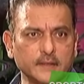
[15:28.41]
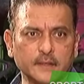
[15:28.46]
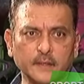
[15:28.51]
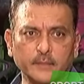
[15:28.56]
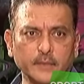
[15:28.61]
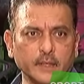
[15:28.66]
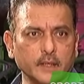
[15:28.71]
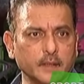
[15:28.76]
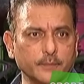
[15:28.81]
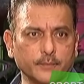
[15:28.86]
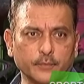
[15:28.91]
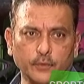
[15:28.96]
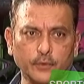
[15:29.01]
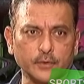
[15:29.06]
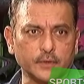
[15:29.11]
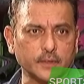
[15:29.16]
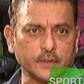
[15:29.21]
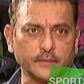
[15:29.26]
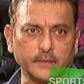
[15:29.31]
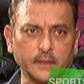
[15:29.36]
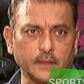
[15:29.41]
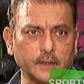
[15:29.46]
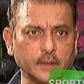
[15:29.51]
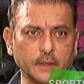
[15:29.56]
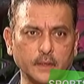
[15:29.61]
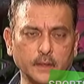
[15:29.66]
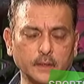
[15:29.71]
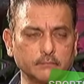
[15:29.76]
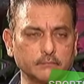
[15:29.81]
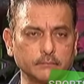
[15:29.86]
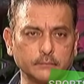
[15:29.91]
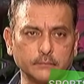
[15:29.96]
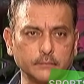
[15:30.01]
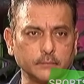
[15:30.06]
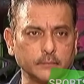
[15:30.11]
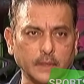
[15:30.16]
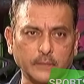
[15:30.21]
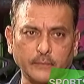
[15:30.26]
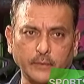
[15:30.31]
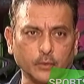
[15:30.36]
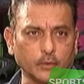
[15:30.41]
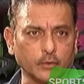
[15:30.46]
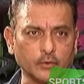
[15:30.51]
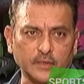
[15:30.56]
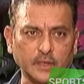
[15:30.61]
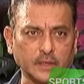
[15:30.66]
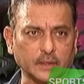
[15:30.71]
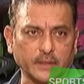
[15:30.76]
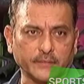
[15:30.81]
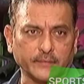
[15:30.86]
similar approach even uh, when we go to South